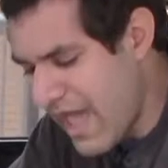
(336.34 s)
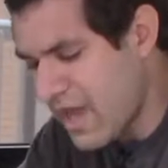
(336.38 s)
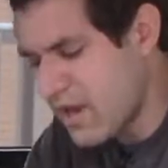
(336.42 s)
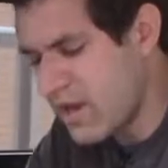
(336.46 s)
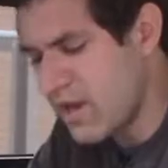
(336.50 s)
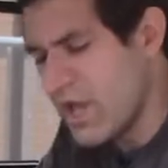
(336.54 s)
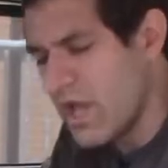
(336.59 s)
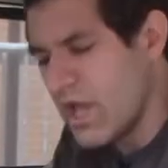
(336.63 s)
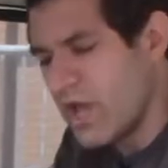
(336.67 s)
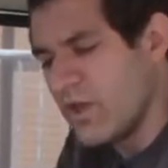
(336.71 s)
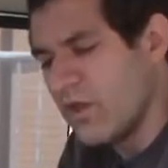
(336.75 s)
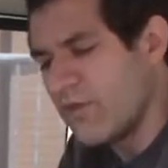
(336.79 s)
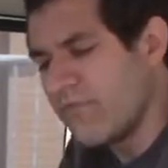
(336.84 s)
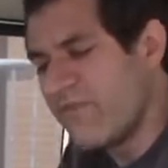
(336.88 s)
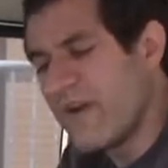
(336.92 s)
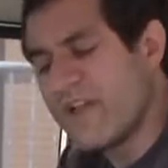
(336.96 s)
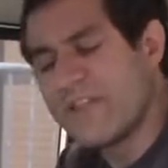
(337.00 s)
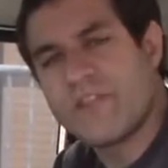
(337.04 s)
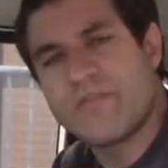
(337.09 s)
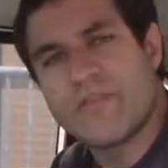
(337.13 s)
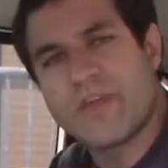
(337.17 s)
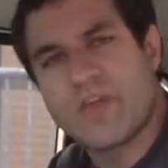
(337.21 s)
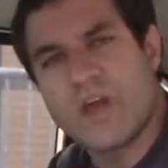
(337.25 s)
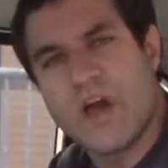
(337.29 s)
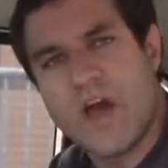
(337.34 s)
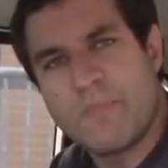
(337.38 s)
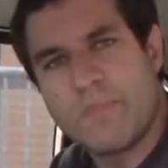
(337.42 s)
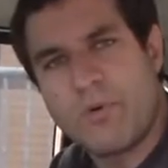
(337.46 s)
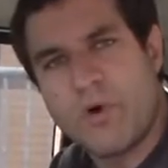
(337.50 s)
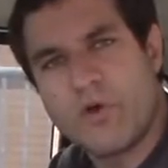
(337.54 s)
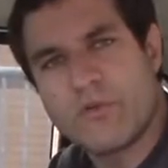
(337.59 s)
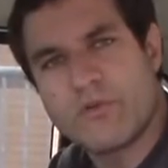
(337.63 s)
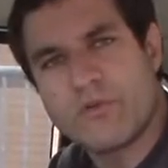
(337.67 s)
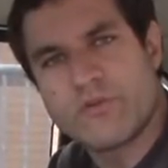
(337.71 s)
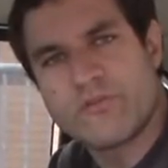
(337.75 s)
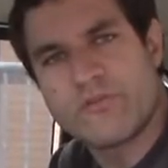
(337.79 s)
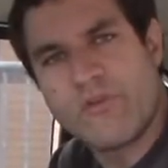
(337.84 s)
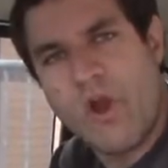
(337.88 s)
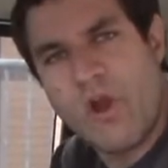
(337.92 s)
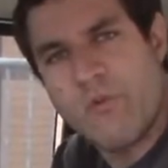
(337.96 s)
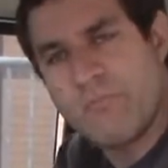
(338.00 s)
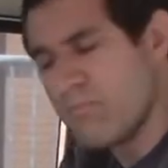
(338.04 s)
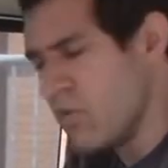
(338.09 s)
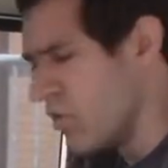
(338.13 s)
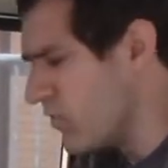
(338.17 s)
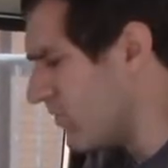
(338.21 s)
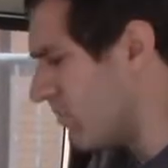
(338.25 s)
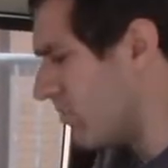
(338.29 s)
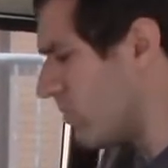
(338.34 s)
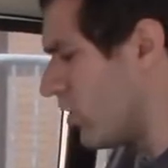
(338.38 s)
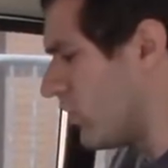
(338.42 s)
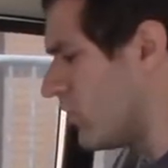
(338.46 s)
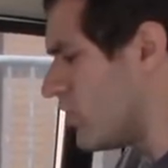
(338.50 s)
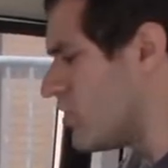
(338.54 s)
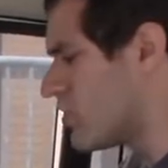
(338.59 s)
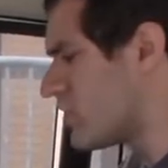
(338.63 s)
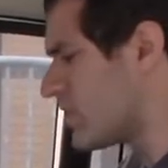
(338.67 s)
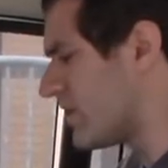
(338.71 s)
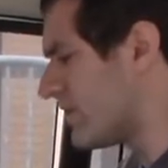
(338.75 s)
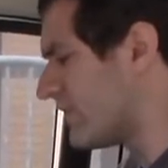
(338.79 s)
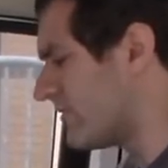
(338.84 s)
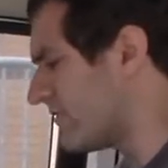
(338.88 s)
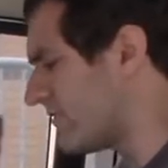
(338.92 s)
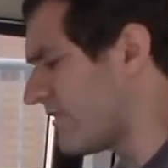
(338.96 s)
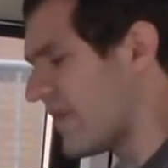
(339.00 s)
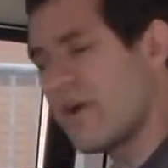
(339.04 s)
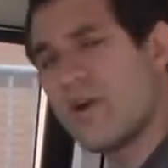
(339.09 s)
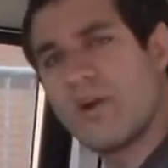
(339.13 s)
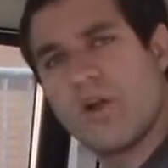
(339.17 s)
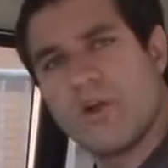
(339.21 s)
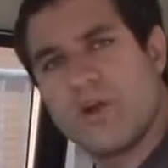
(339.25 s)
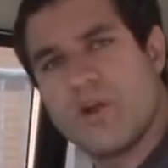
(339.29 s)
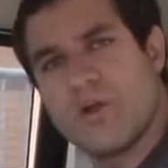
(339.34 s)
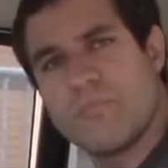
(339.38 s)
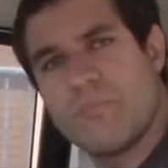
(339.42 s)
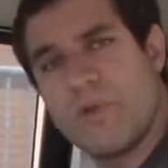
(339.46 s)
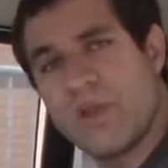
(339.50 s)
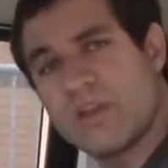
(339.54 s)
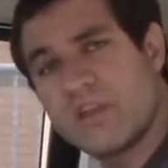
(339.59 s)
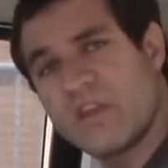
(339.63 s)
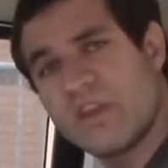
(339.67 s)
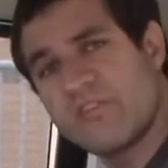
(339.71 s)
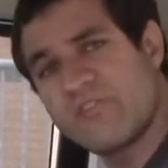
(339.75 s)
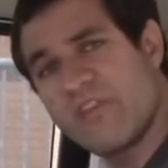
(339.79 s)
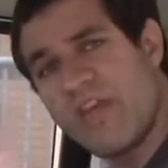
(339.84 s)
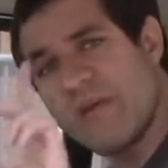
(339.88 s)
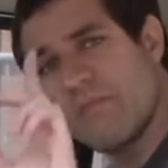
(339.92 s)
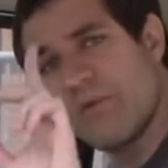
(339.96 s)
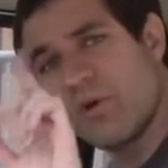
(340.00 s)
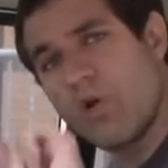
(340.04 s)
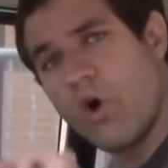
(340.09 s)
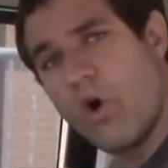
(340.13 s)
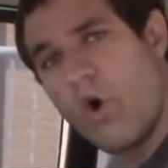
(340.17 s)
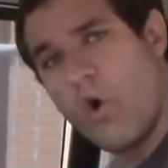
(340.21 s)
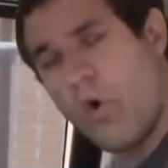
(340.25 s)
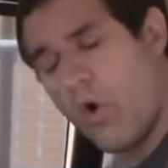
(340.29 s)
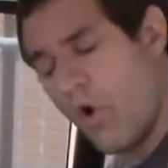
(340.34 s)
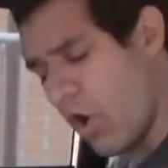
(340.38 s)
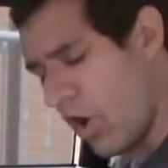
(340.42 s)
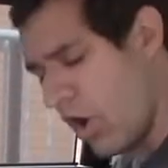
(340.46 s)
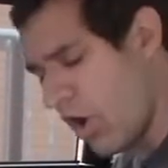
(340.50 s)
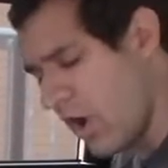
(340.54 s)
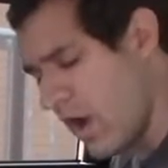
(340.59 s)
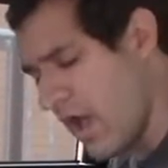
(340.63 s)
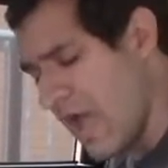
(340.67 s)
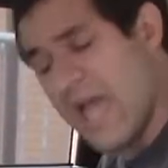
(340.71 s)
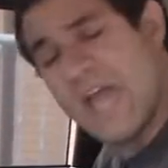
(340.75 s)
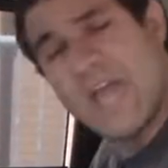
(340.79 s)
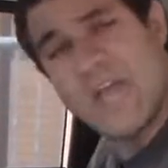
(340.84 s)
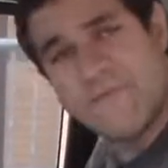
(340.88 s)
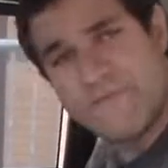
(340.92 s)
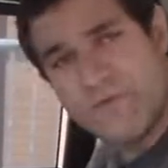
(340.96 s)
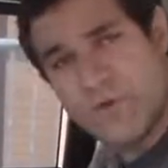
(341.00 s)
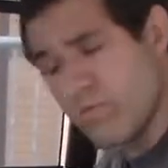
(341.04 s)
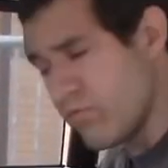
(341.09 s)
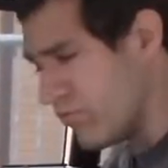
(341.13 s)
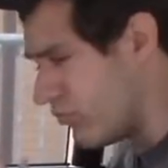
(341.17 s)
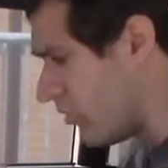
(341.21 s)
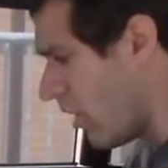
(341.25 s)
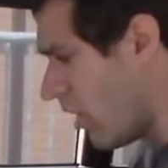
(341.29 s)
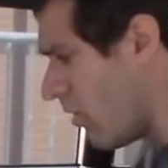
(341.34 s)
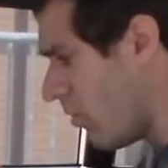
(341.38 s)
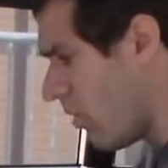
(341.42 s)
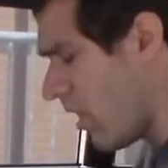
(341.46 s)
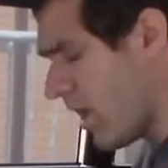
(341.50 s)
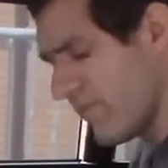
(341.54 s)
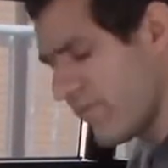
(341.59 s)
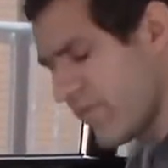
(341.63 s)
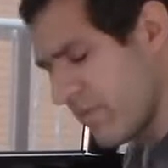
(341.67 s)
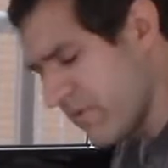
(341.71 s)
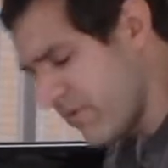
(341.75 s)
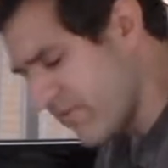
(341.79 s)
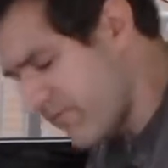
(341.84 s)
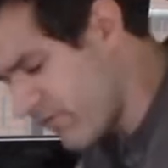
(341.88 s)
and you'll find that the cup holders are movable. You can set it on your picnic table or if you don't want them